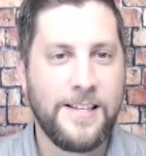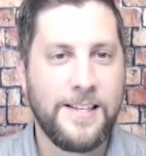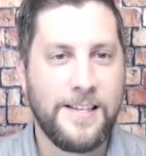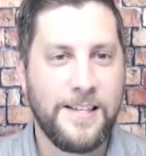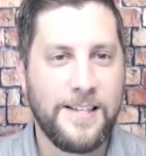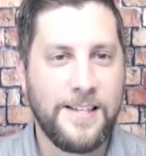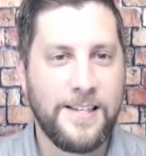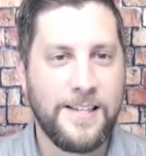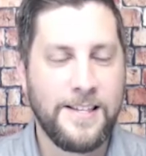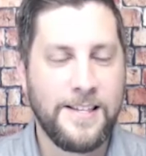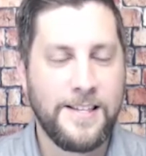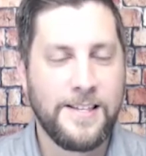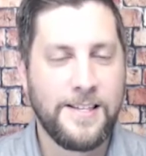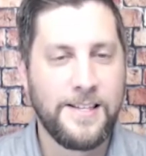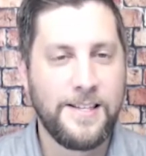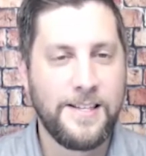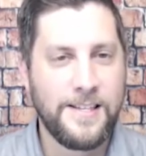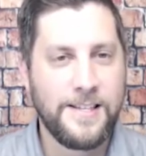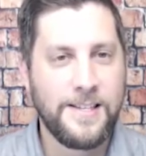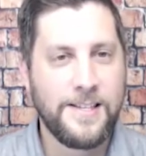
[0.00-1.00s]

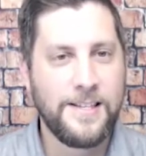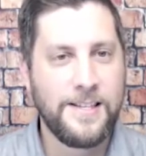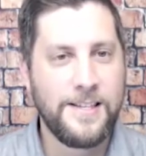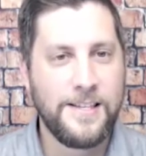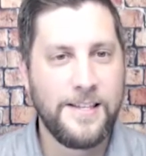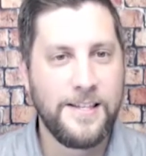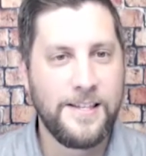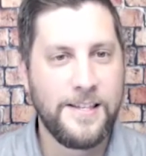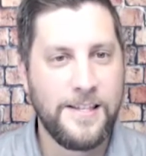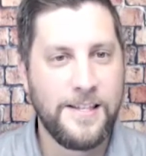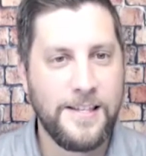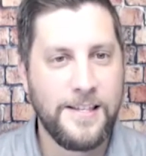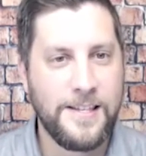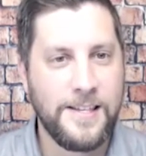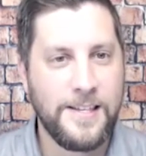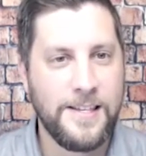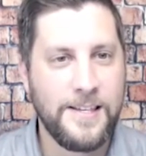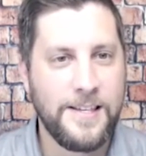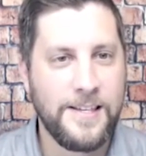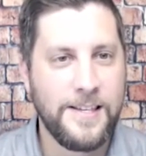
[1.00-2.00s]

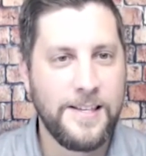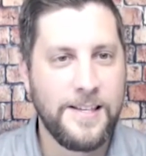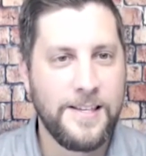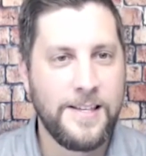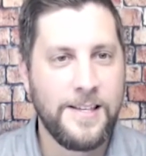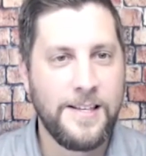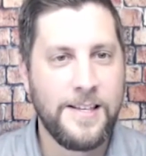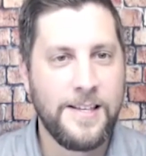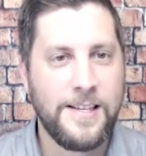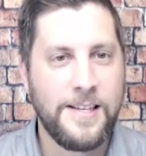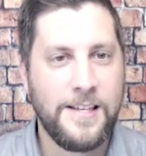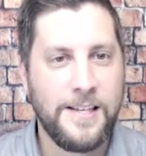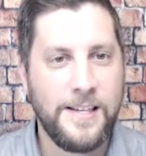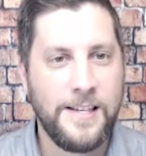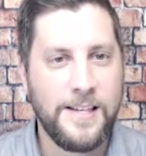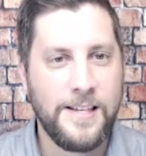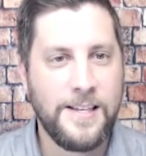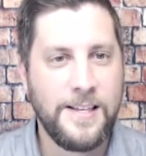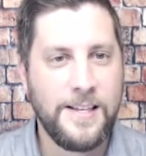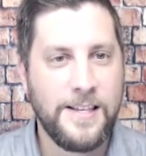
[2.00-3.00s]

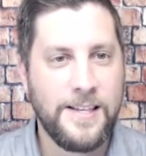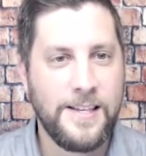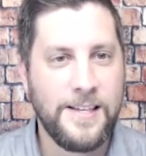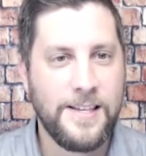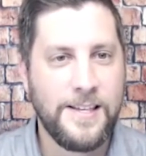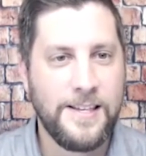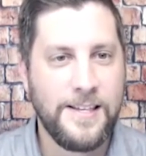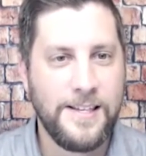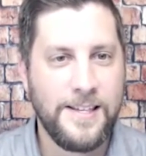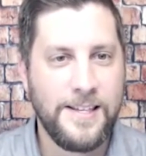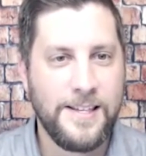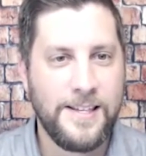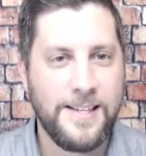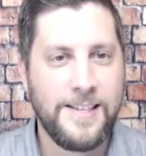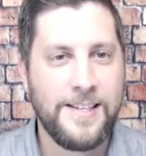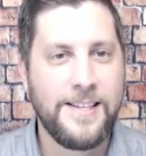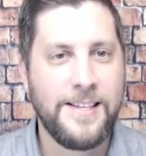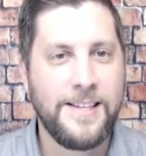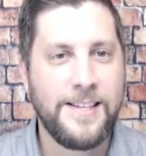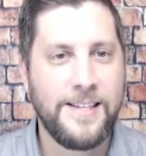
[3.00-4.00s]

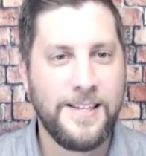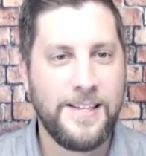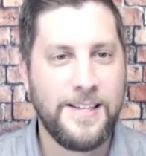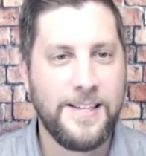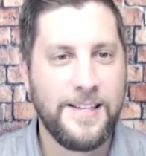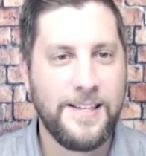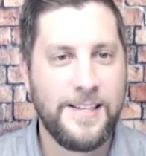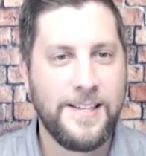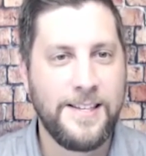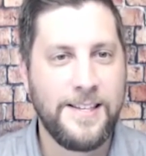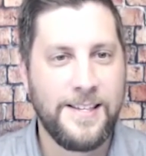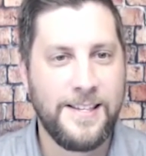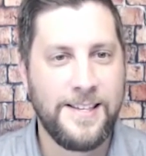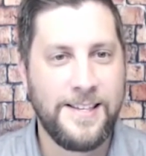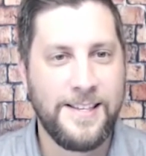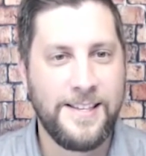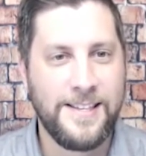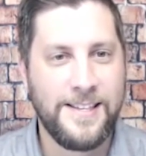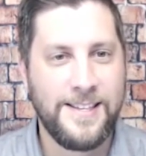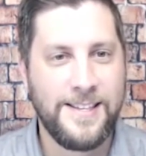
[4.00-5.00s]

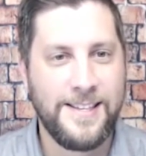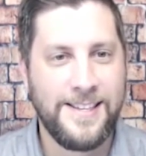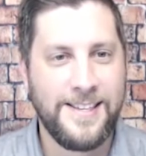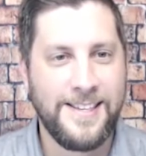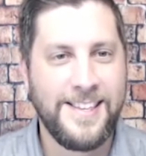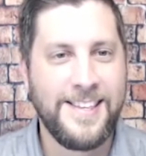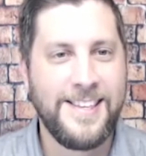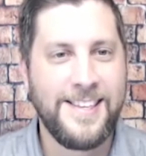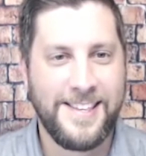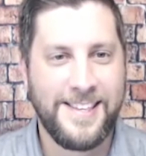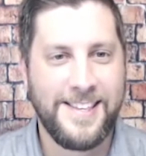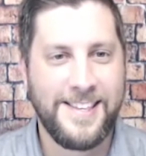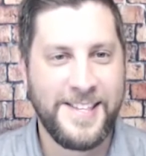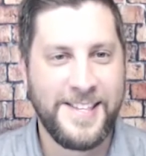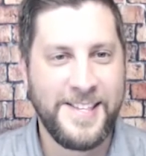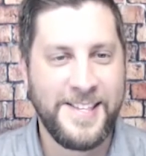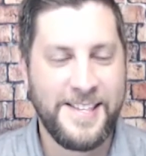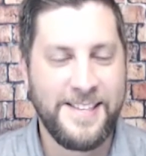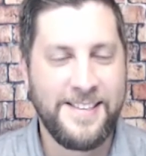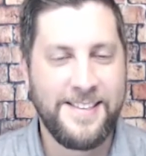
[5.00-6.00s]

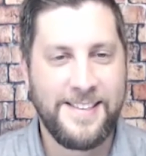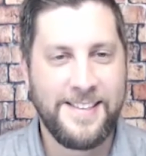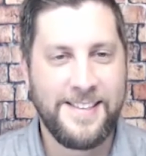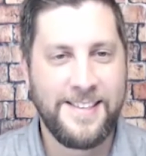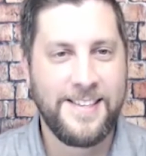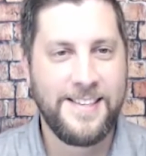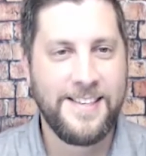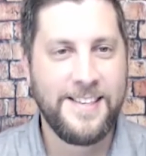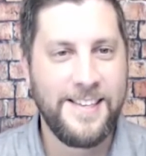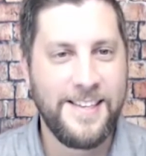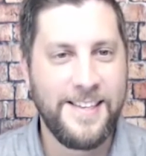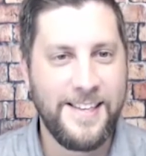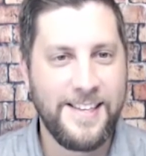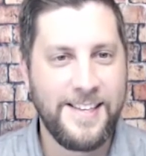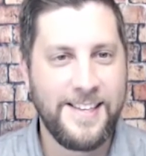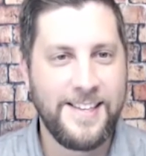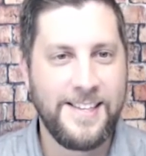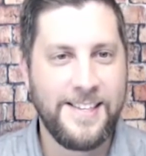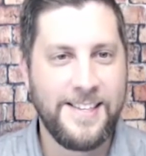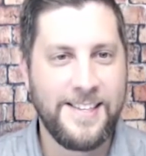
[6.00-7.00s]

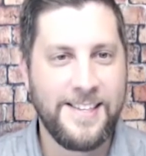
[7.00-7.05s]
No words are spoken by the person on screen.